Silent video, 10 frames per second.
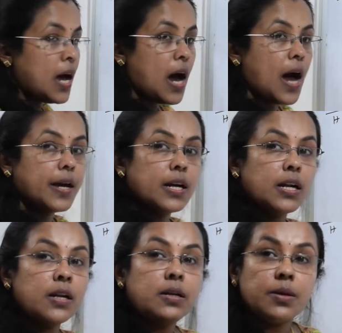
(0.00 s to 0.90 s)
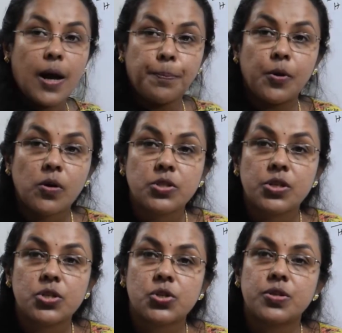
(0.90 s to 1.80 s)
angle
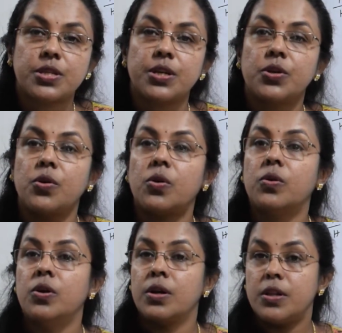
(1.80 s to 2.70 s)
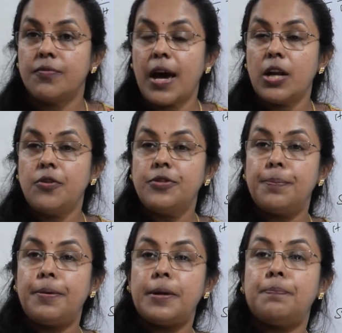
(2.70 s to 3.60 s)
approaches to 0, the value of
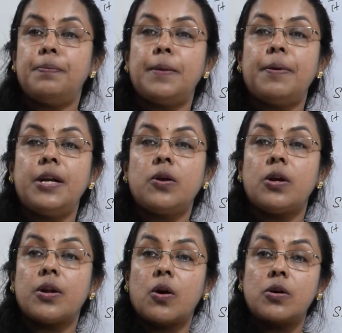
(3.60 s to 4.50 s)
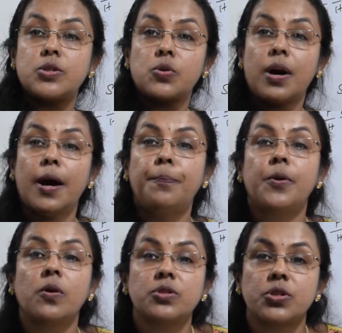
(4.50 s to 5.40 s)
the perpendicular also
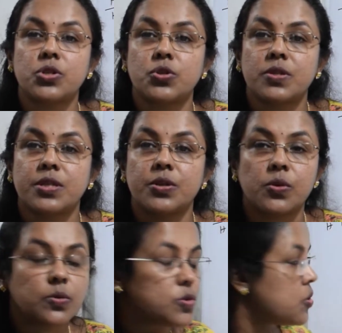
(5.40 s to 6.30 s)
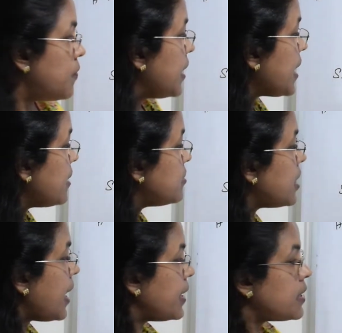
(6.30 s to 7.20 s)
approaches to 0. So we can
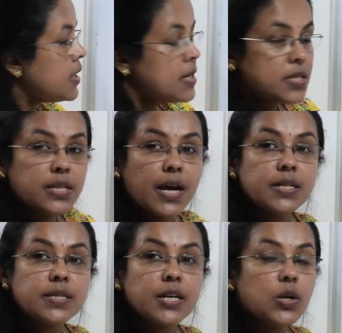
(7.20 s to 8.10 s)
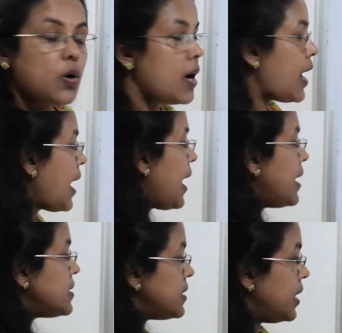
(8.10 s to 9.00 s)
write sine 0
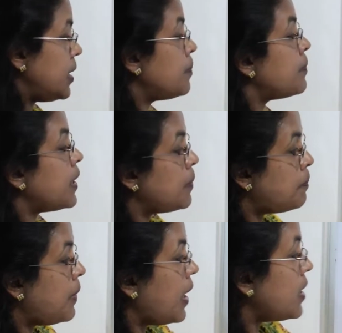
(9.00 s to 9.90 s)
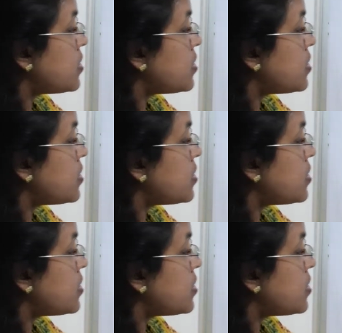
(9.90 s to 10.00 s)
as in place